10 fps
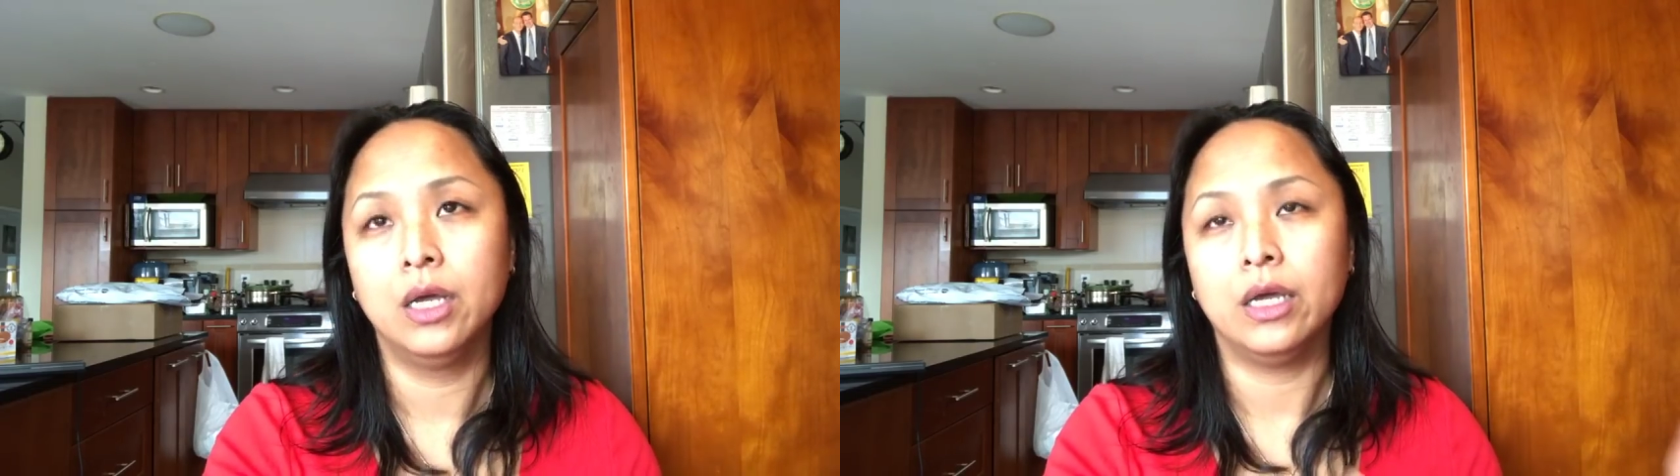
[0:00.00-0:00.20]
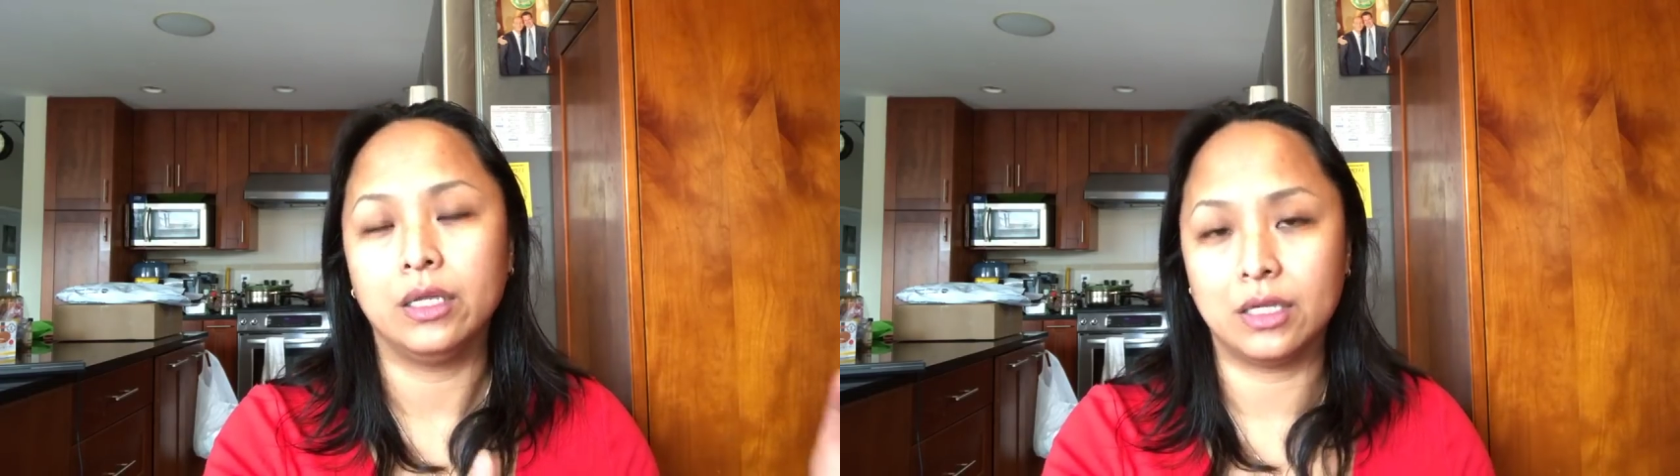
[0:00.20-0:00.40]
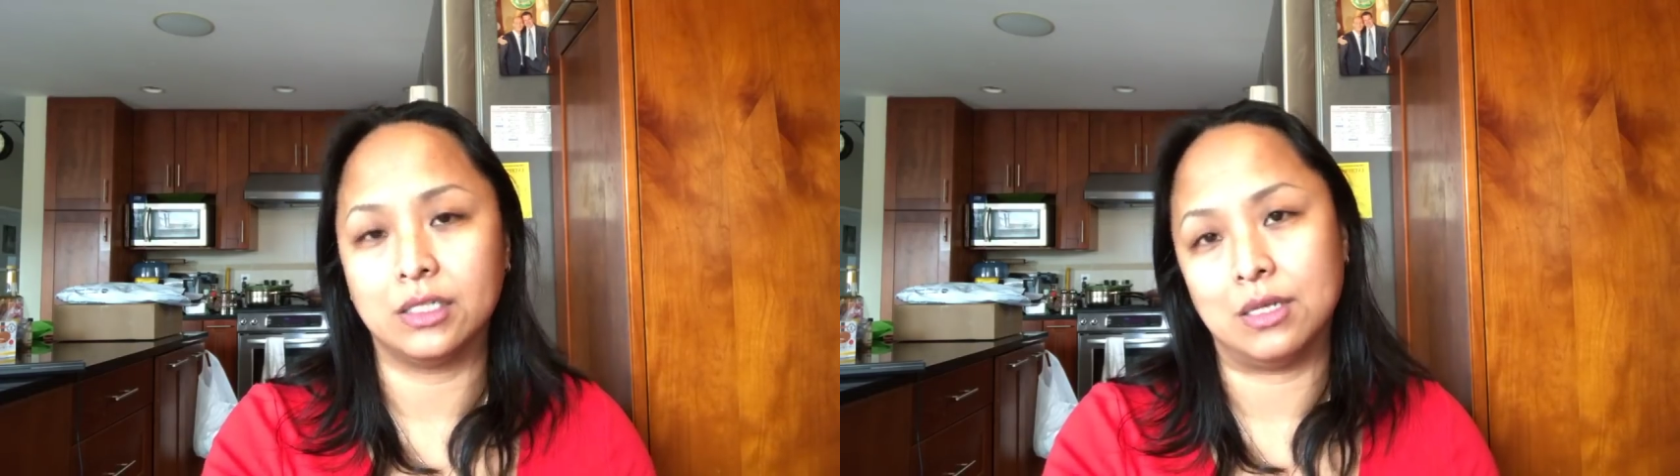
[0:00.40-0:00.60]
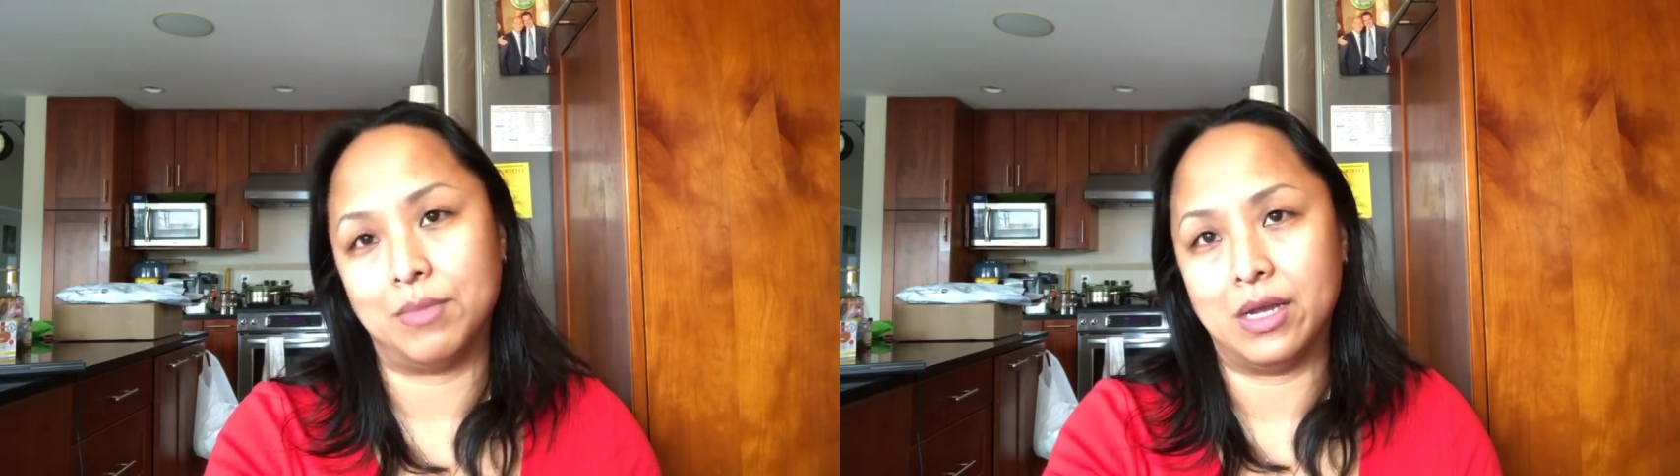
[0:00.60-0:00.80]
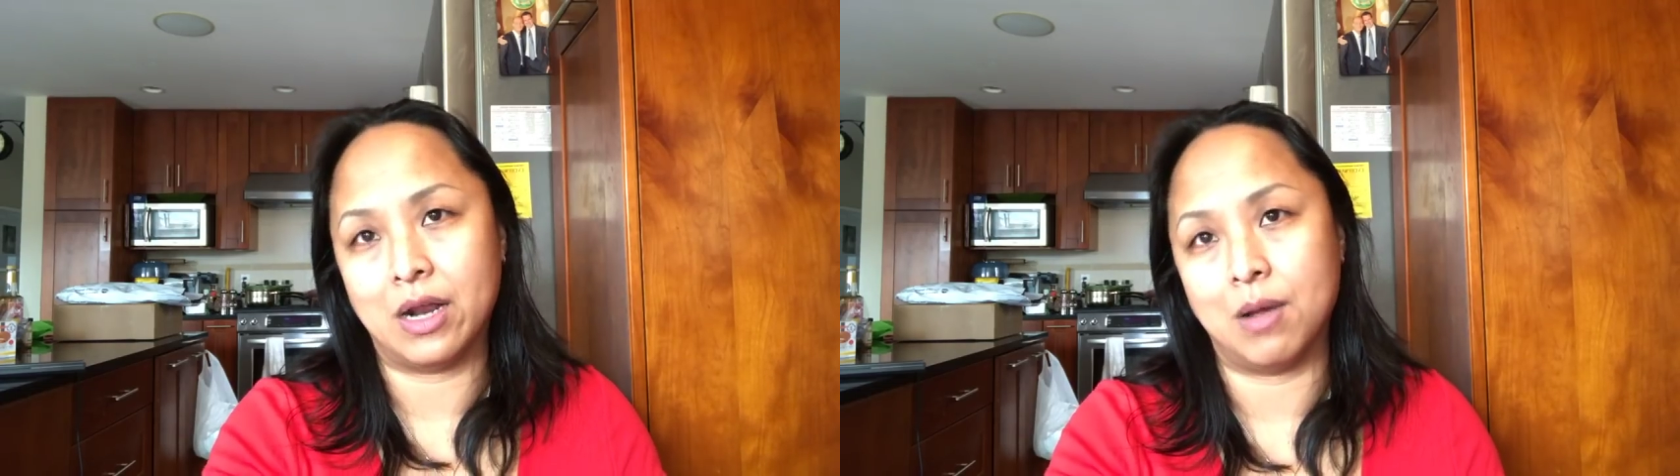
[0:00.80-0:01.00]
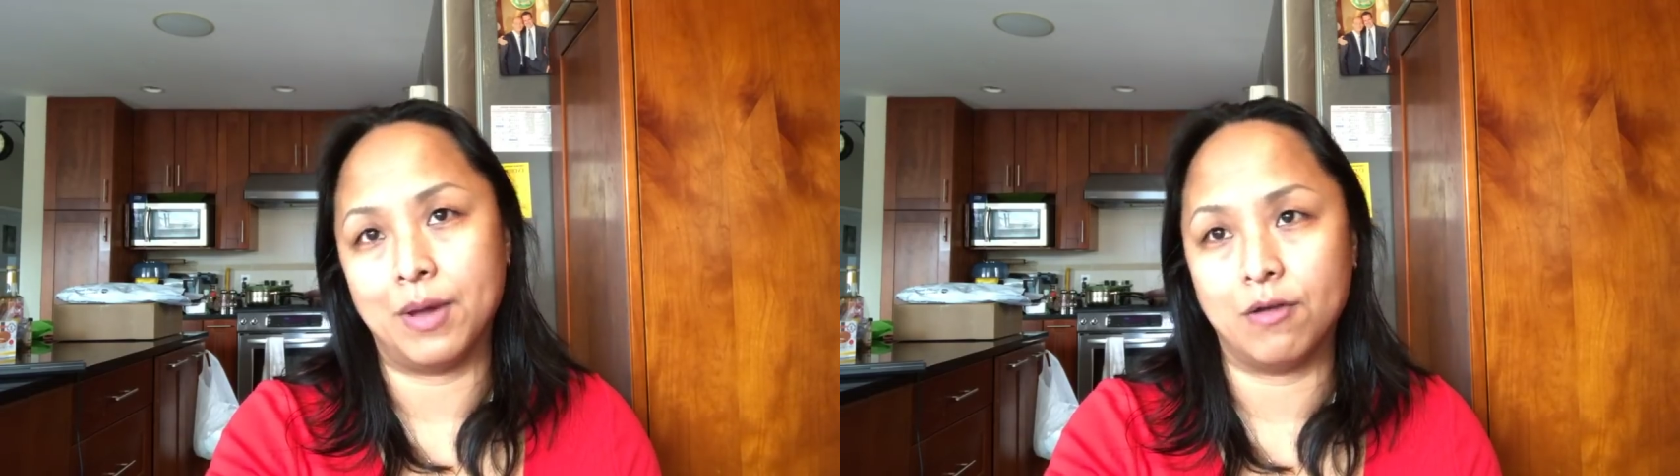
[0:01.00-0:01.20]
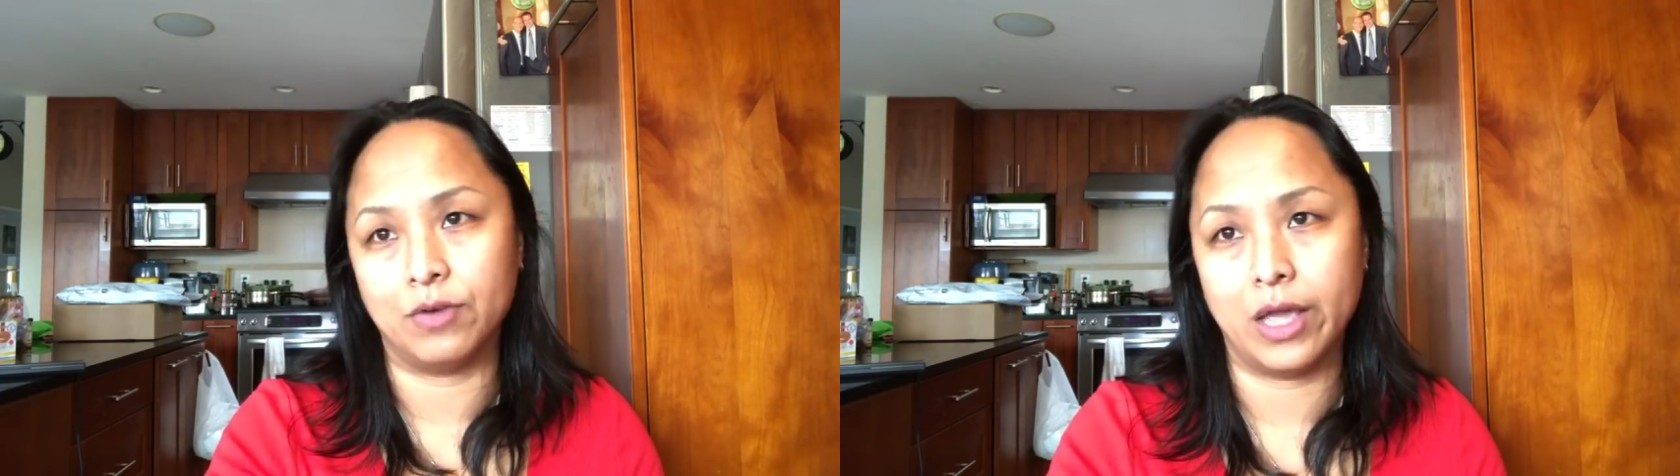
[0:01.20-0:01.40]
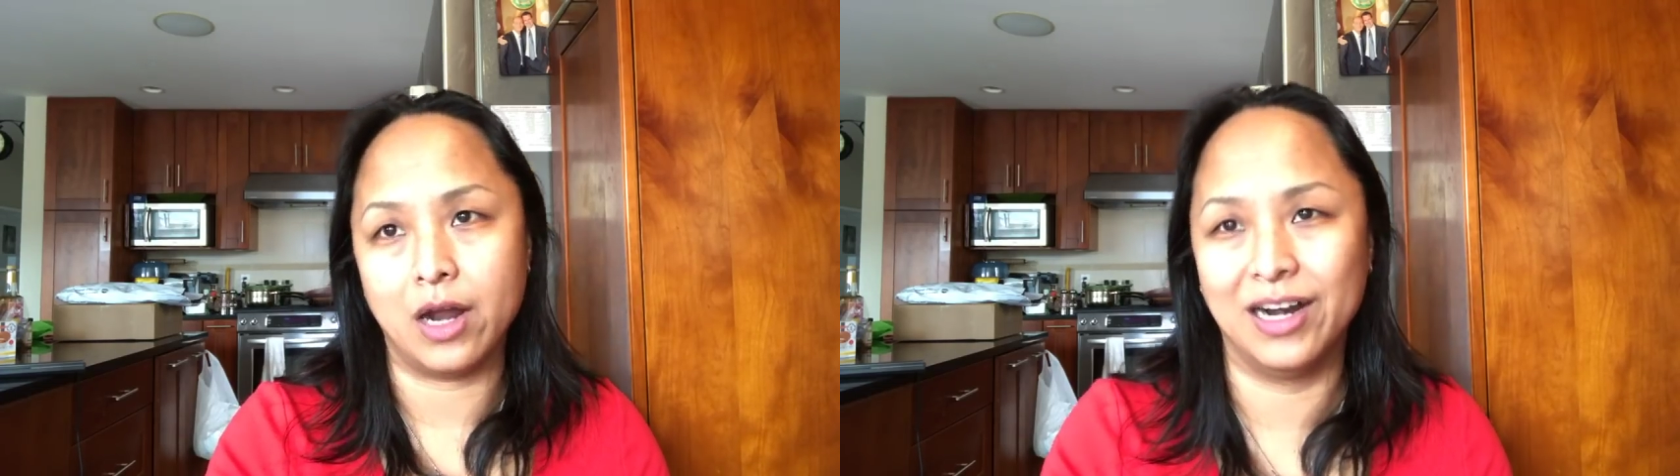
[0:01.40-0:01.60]
It doesn't matter how
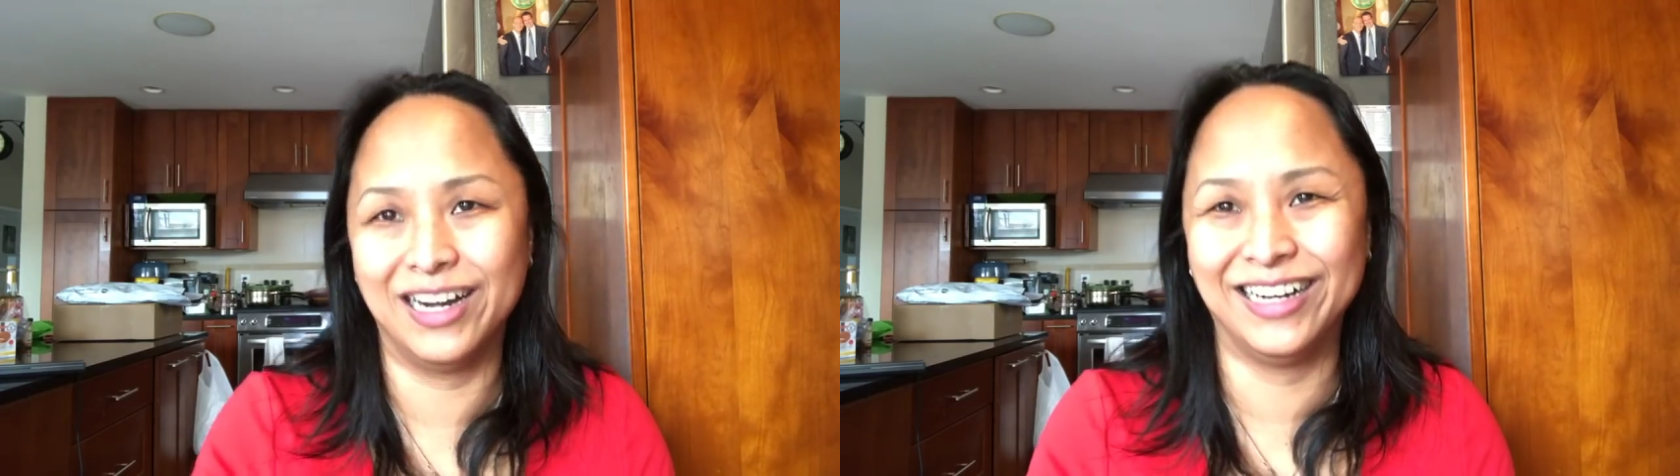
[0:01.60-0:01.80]
powerful they are.